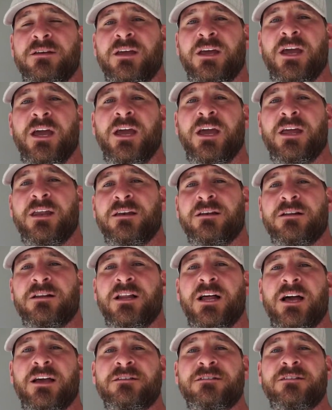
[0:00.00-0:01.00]
and
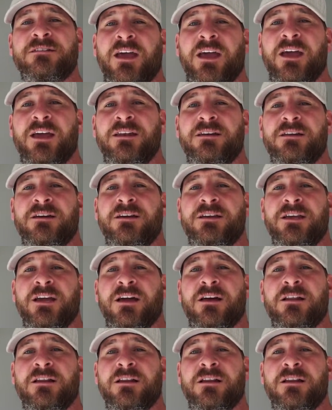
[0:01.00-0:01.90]
glass. And yeah,